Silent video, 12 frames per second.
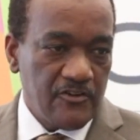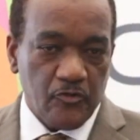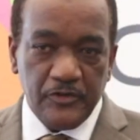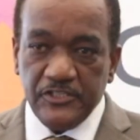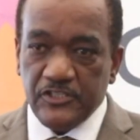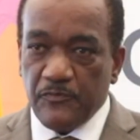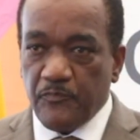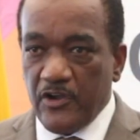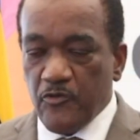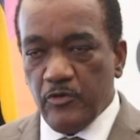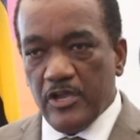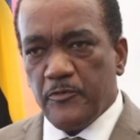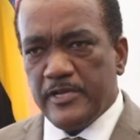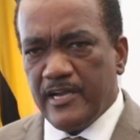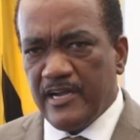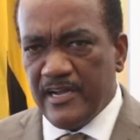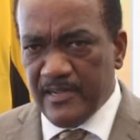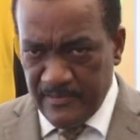reach the point where we
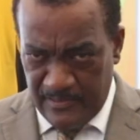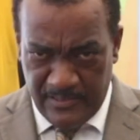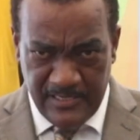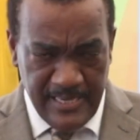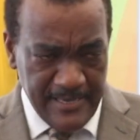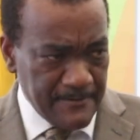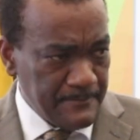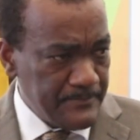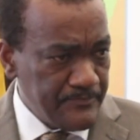are at today.